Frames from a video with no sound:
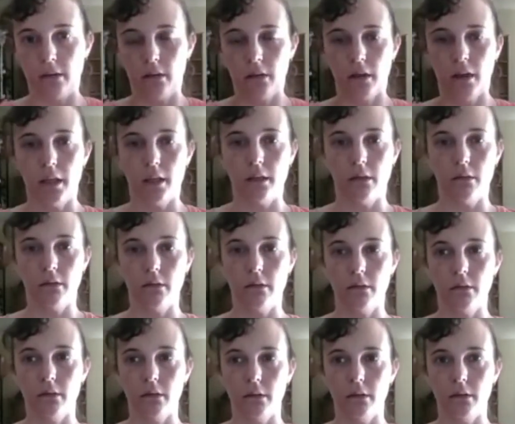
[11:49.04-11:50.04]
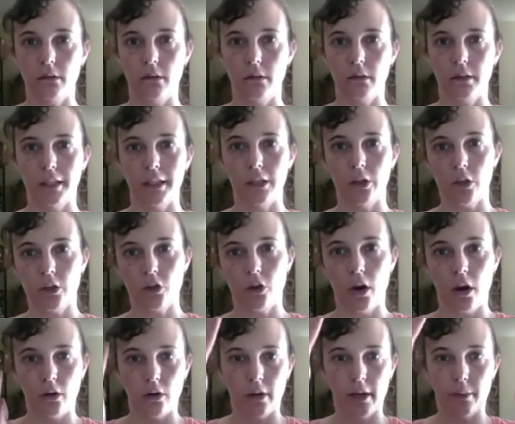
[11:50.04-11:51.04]
and you got to try
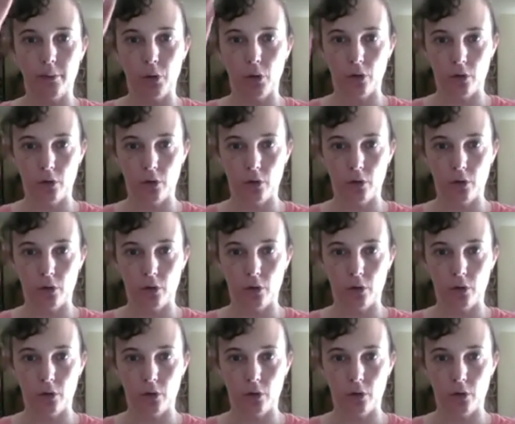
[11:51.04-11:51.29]
not get poo